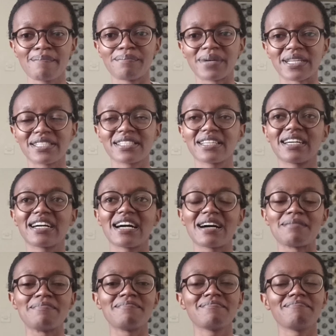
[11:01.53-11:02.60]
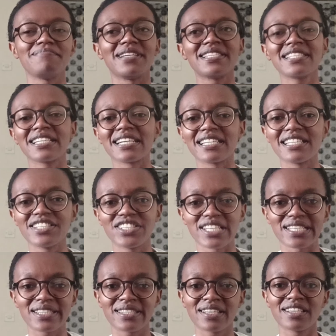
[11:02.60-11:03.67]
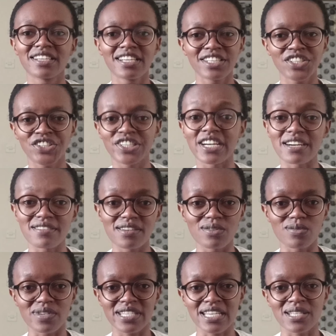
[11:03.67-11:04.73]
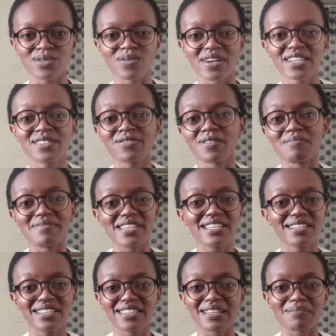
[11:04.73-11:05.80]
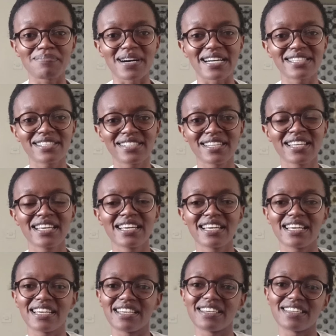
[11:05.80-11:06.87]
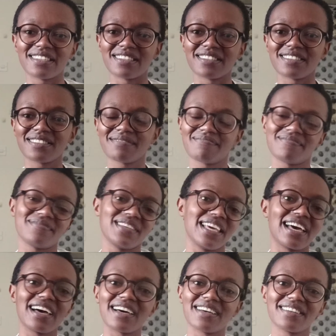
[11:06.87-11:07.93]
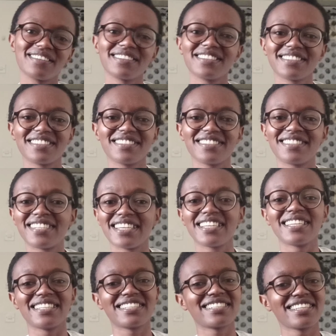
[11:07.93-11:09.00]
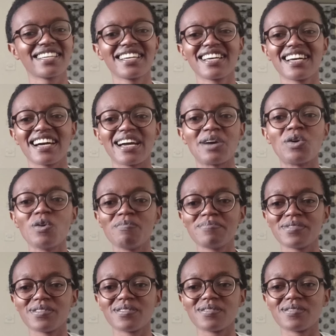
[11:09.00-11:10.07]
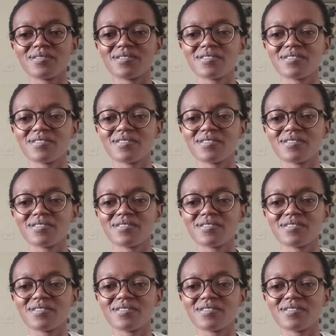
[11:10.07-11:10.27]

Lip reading: but I'm basically just sharing what has worked for me in the past, and yeah, take it. I hope you're